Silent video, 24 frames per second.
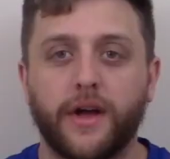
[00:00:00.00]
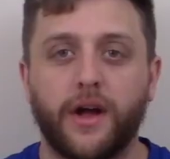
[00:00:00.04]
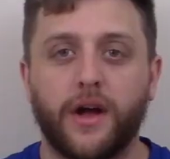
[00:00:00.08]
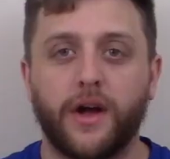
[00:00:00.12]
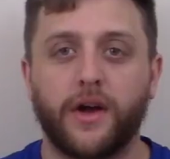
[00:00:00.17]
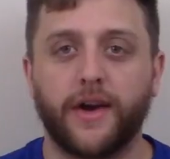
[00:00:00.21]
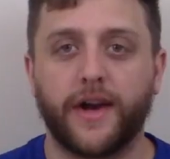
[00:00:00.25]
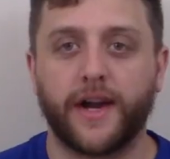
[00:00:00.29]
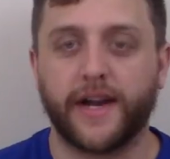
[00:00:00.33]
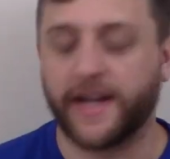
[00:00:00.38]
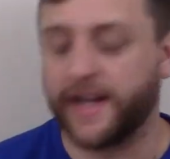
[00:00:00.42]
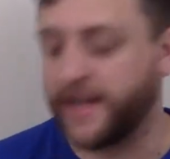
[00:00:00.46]
All
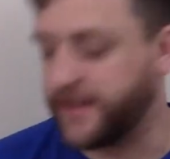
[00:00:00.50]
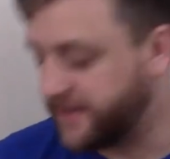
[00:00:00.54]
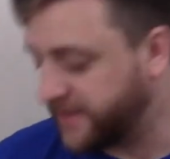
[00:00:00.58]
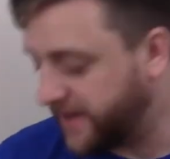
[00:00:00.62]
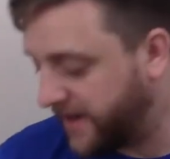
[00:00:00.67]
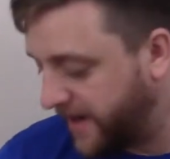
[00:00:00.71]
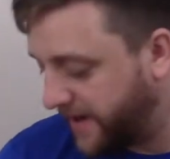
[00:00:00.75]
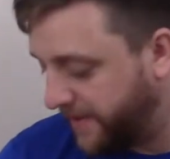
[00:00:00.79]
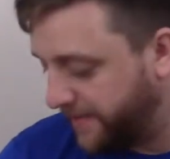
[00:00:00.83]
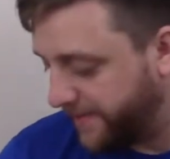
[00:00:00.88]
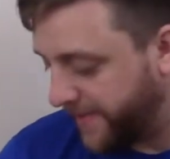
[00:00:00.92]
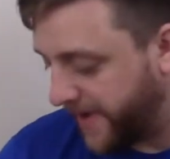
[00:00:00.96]
right, guys,
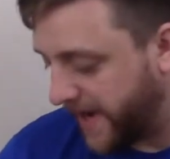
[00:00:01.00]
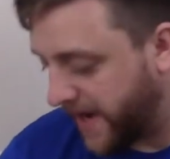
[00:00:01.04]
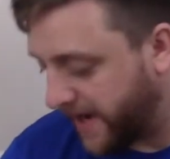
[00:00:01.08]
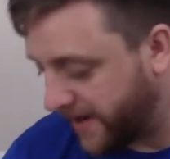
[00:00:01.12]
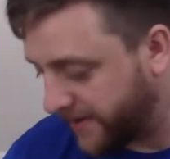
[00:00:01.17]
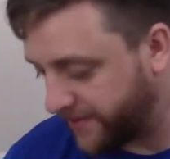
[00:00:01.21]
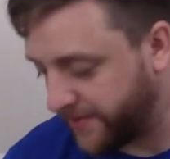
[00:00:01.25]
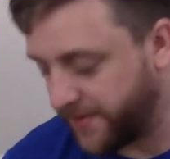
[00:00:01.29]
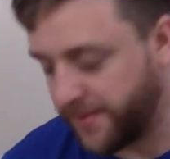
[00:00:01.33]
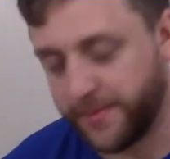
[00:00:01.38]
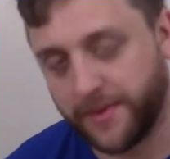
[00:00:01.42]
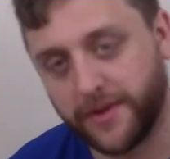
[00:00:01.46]
I'm
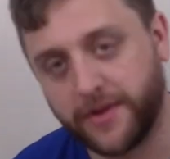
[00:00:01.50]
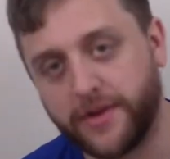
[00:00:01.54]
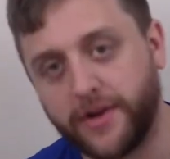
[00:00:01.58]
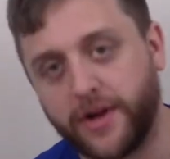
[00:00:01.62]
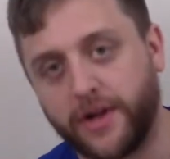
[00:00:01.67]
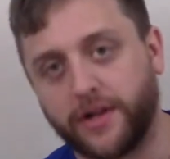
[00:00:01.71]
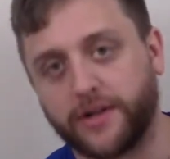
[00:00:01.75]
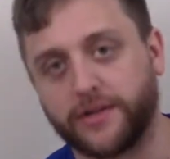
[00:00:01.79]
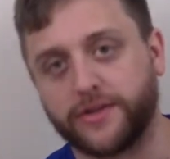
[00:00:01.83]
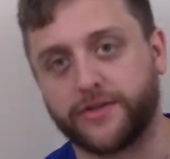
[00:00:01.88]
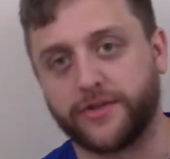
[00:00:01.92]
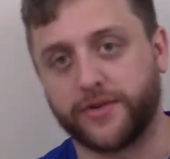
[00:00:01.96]
back from the
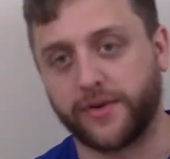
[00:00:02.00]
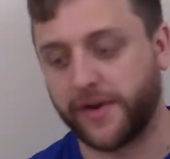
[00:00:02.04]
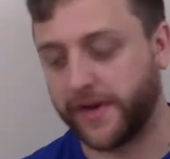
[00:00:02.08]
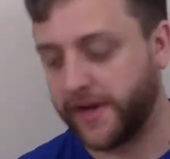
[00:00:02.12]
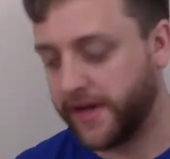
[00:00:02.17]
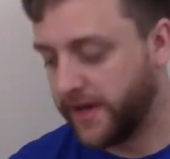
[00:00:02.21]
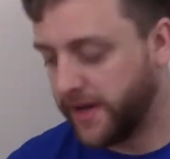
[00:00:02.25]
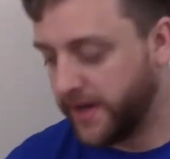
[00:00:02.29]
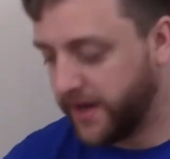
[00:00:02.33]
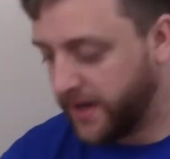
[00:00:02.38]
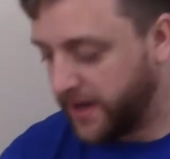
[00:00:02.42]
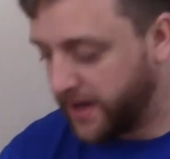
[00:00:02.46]
Dollar Tree,
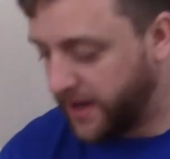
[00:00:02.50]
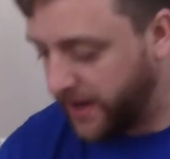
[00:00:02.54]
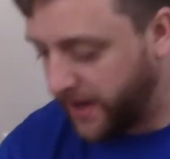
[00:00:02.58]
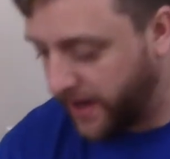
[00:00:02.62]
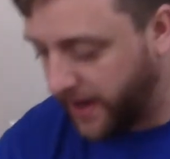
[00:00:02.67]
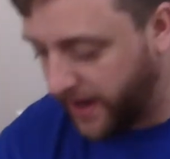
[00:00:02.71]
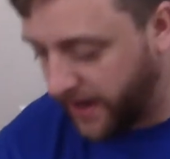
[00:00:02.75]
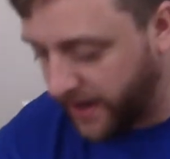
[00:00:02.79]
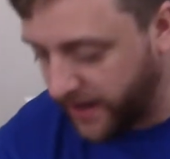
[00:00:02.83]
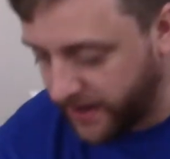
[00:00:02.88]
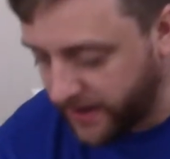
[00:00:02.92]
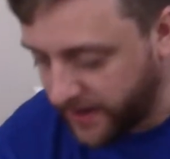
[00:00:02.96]

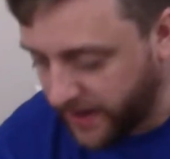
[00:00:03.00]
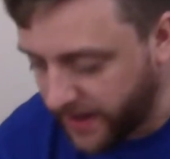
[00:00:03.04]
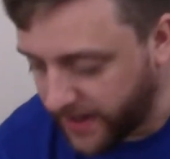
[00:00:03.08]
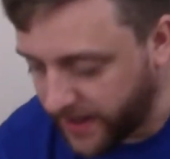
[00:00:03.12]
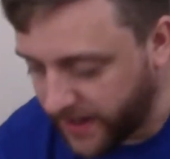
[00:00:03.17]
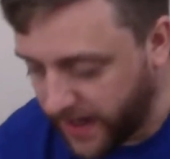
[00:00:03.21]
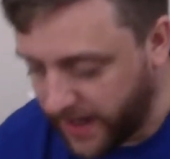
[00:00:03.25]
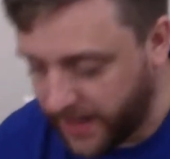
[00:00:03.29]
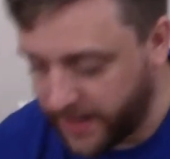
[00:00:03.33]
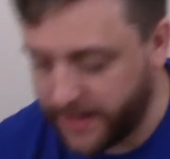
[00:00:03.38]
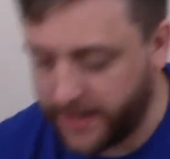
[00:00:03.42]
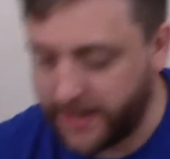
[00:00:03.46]
and I
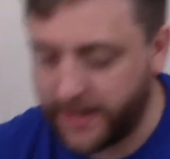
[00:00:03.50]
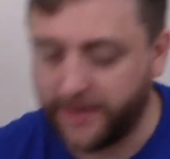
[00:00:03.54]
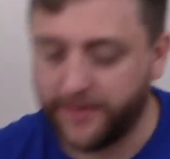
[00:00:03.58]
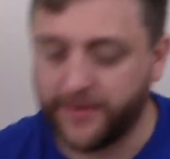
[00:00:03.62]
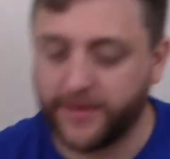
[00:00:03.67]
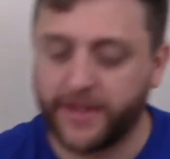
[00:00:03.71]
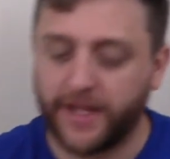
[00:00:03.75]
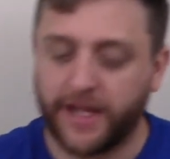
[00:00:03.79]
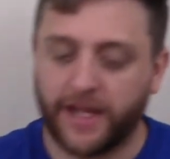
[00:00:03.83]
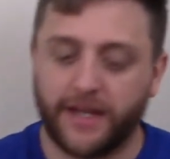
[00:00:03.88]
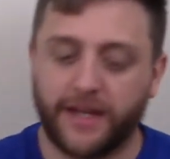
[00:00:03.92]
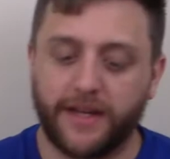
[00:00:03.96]
got
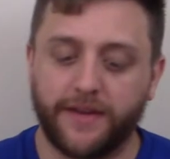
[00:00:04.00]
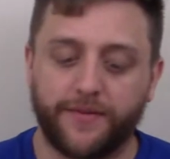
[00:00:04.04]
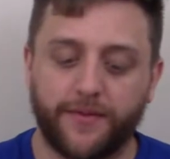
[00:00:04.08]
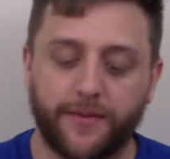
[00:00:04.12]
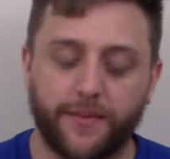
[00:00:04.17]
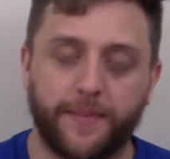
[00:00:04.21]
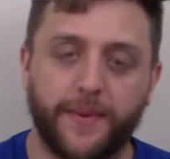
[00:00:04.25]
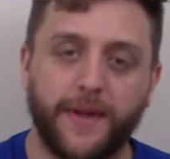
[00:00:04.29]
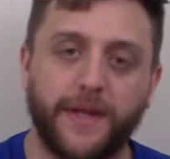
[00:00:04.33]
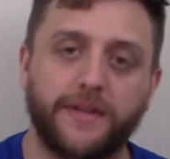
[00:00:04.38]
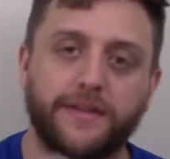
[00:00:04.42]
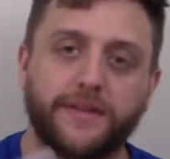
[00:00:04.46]
everything I need for
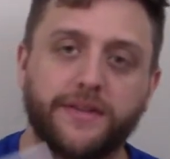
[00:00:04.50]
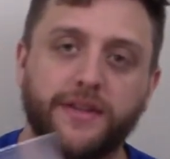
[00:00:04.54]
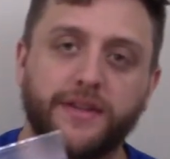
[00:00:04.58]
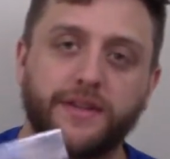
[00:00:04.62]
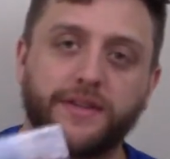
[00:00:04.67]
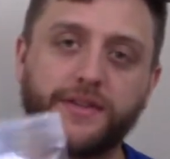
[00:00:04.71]
pizza.